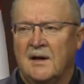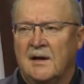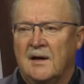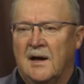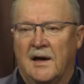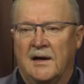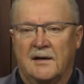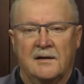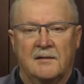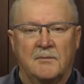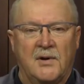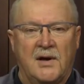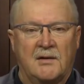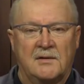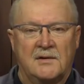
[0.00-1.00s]
I can
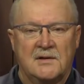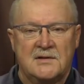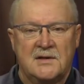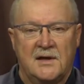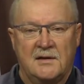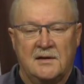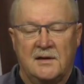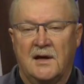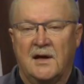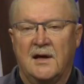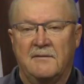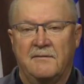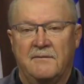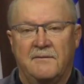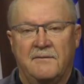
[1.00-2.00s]
proudly say that
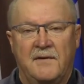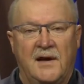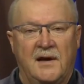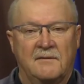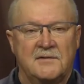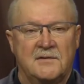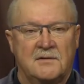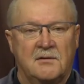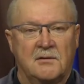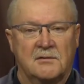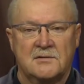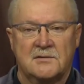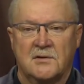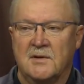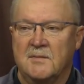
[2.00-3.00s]
I have grown
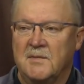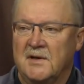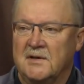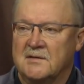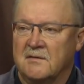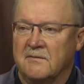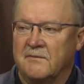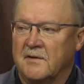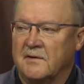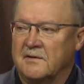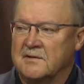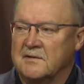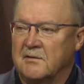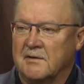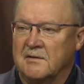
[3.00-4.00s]
soybeans the
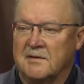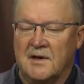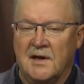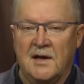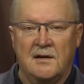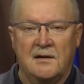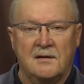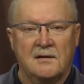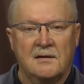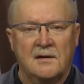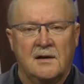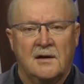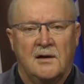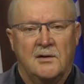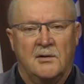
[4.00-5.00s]
furthest north in Canada,
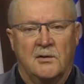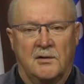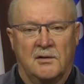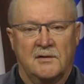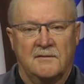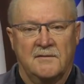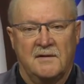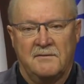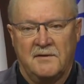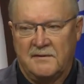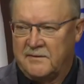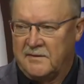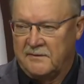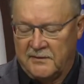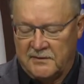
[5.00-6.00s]
north of the
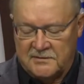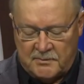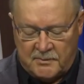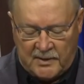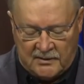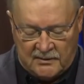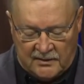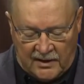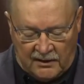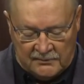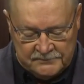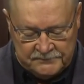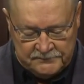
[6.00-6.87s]
51st parallel.